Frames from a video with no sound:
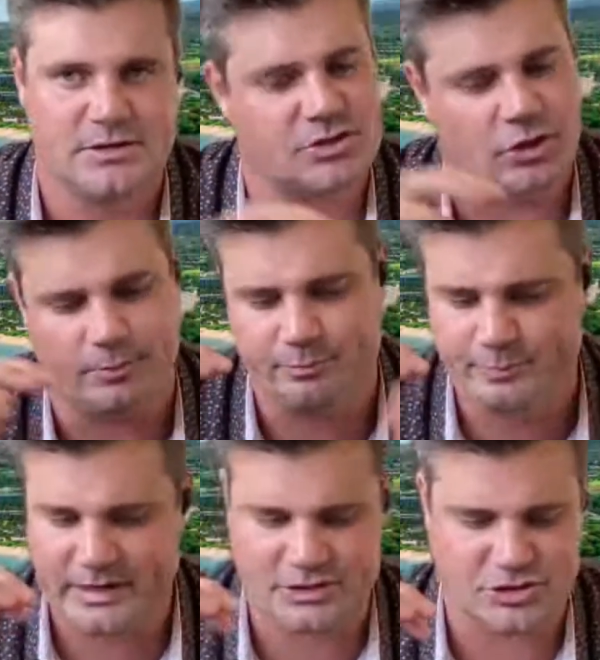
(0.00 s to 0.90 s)
So
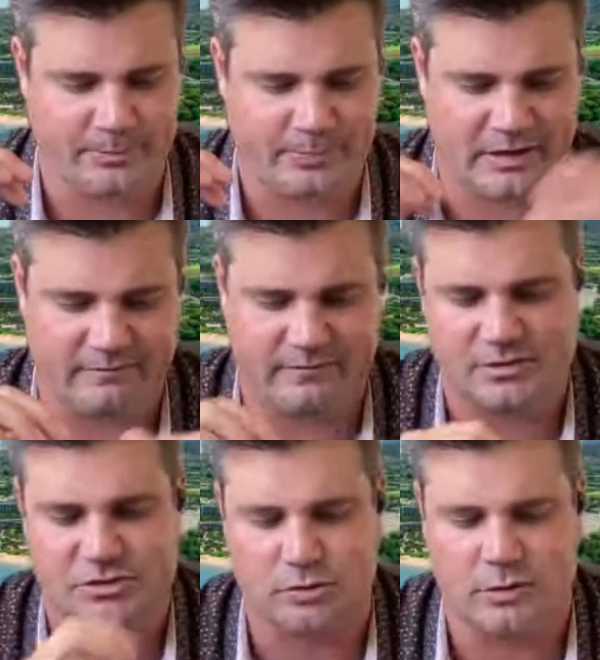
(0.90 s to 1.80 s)
big jump in
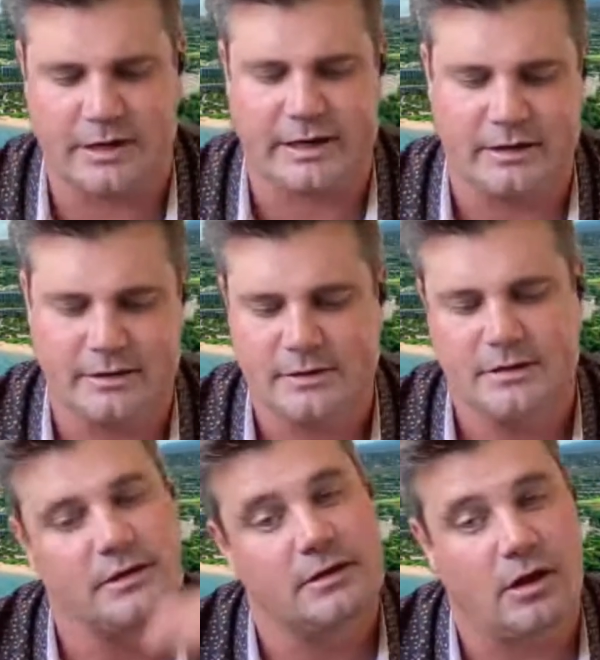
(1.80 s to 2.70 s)
inventory,
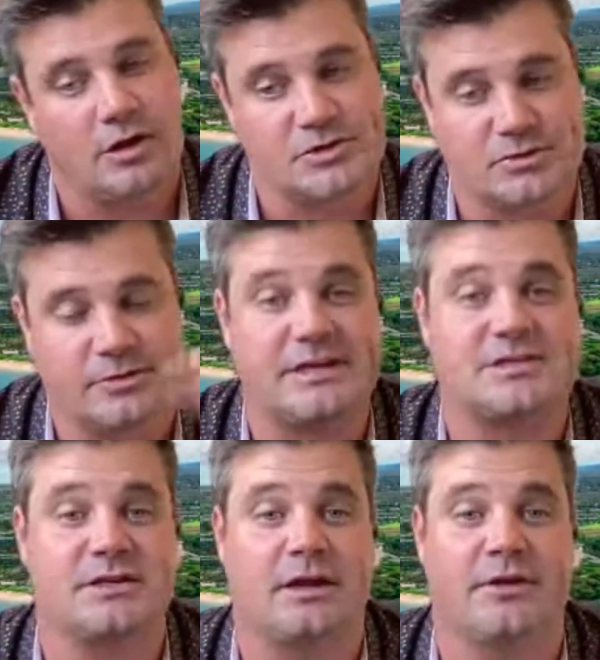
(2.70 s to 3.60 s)
also a
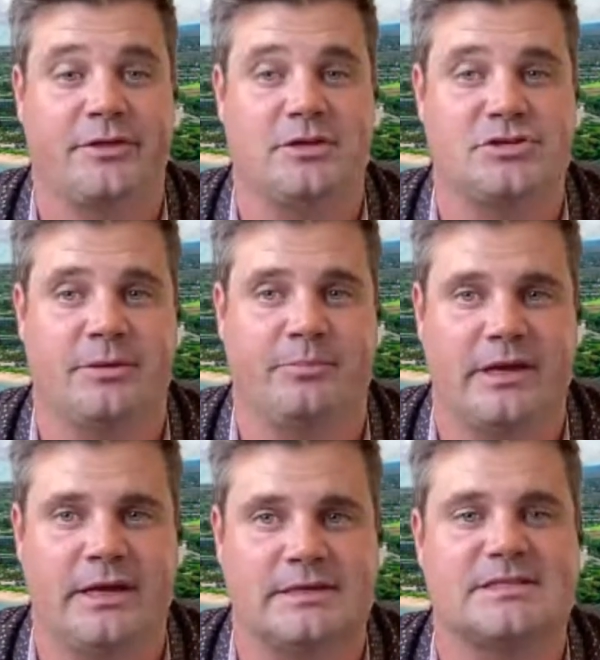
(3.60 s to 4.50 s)
decent healthy jump
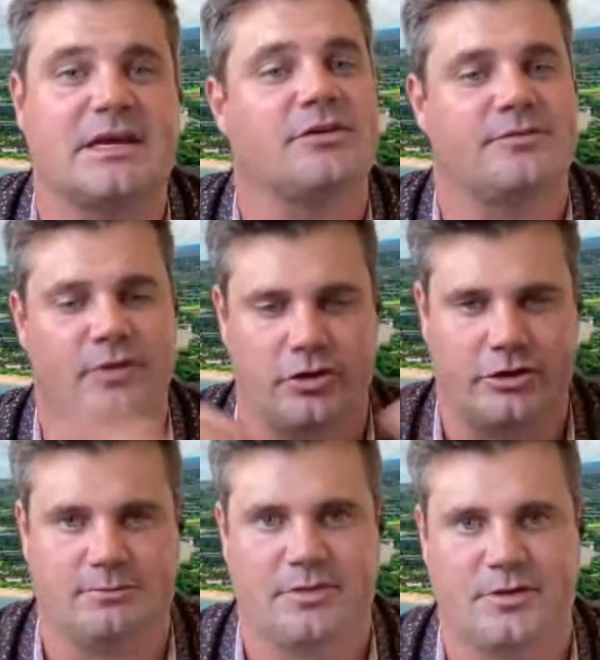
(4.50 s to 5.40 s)
in sales
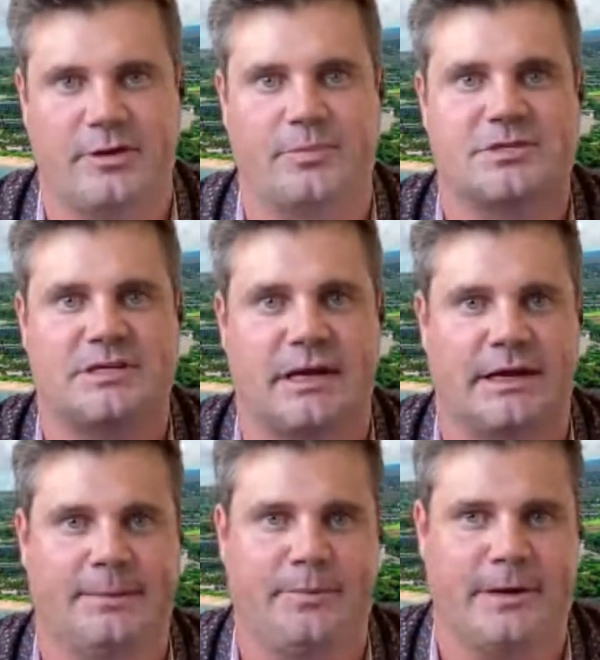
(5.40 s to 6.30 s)
volume, 30%
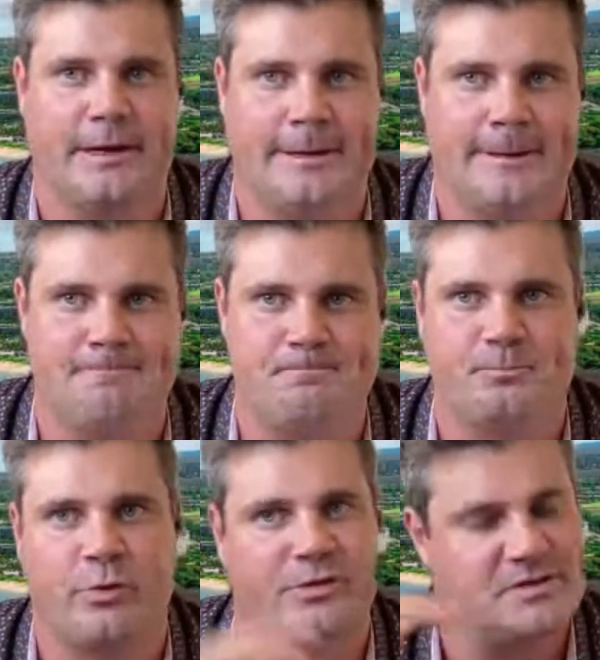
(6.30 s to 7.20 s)
up,
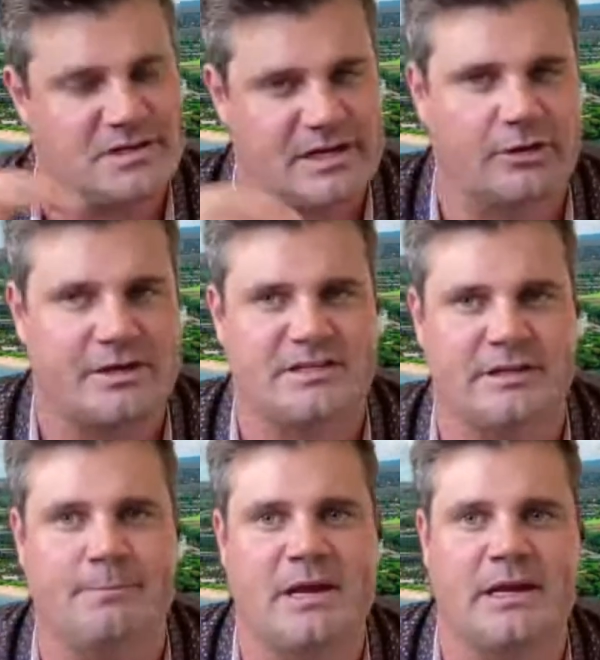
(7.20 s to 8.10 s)
with a decrease in
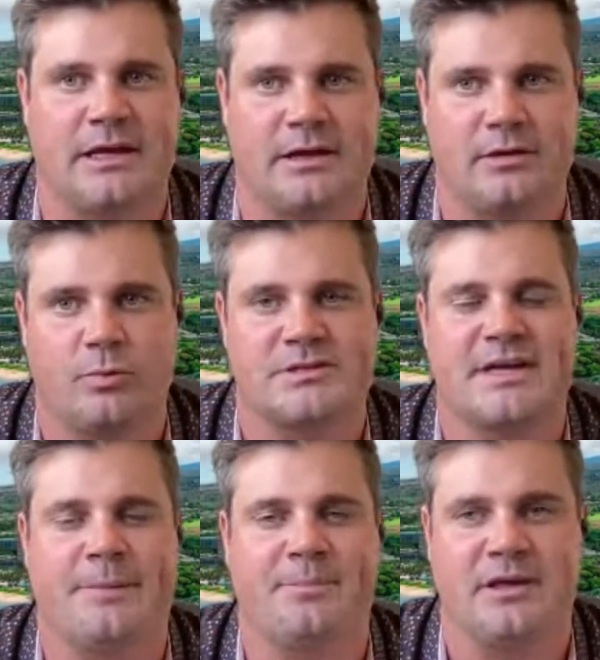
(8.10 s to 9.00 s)
the median. What's
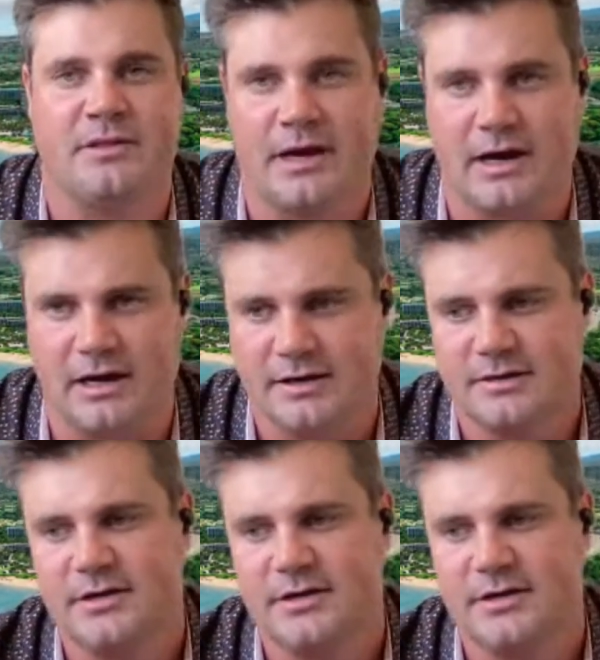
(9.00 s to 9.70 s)
happening there?